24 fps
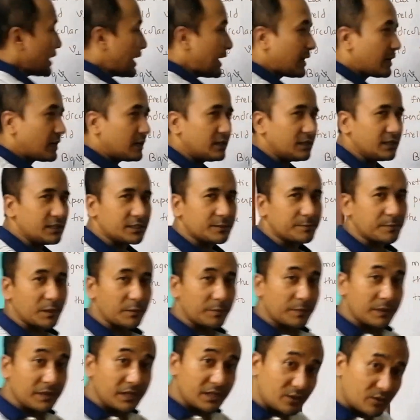angle is
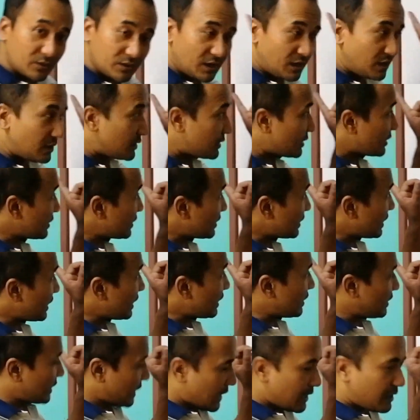perpendicular,
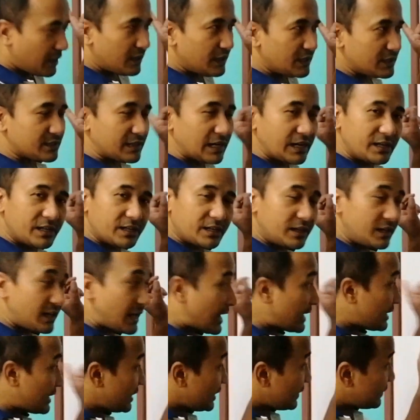angle is 90 degrees,
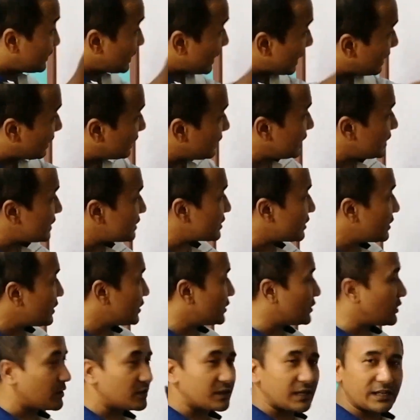and if the angle is
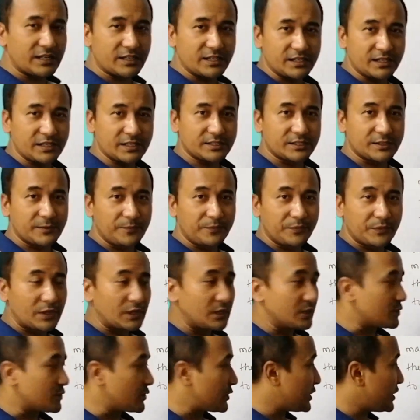not 90 degrees.
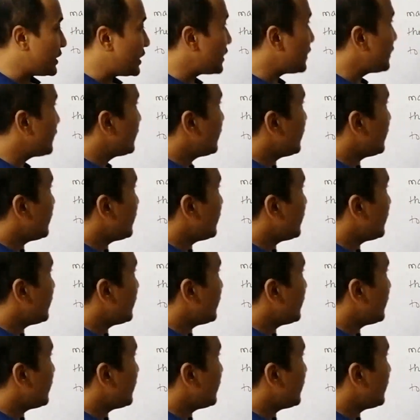So here